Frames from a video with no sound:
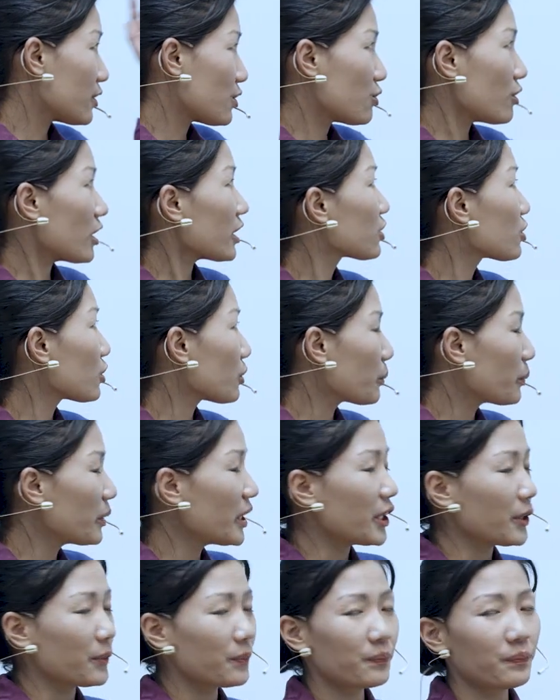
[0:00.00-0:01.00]
structure
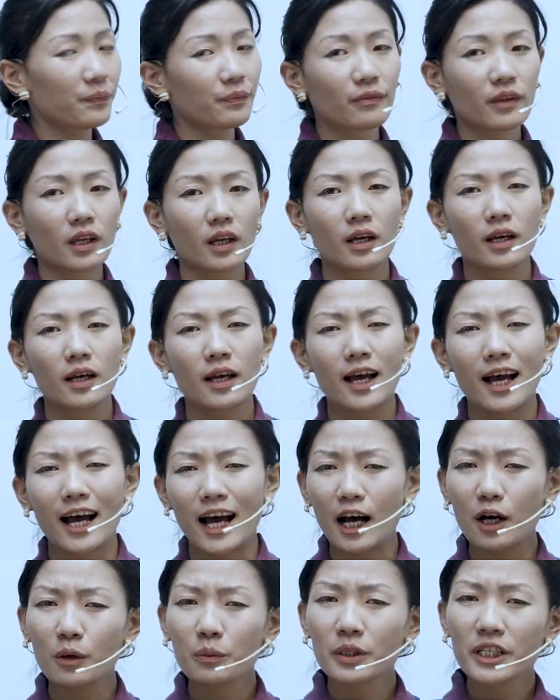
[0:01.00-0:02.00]
B.
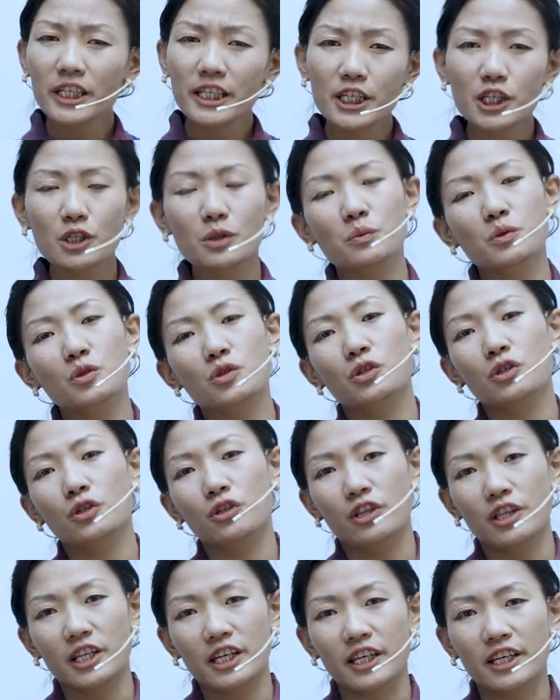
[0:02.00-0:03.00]
How many cubes do you
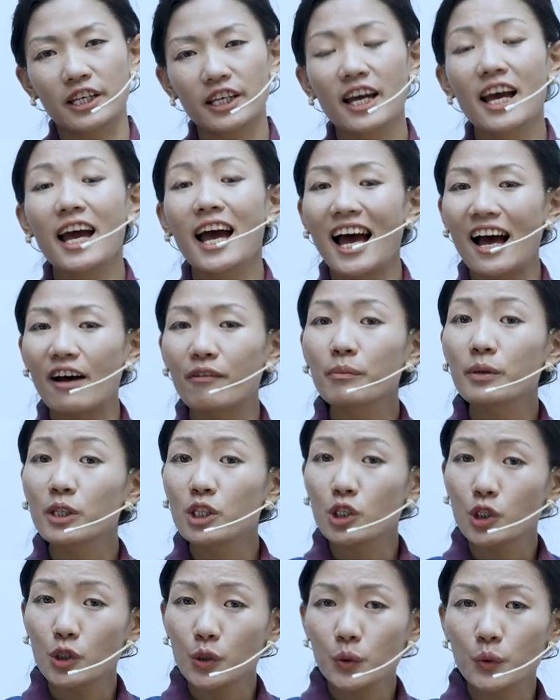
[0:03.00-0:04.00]
think have
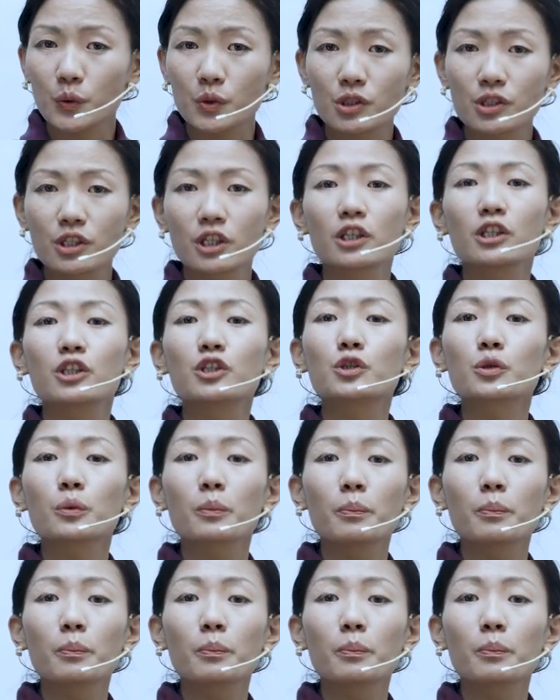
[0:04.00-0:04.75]
been used to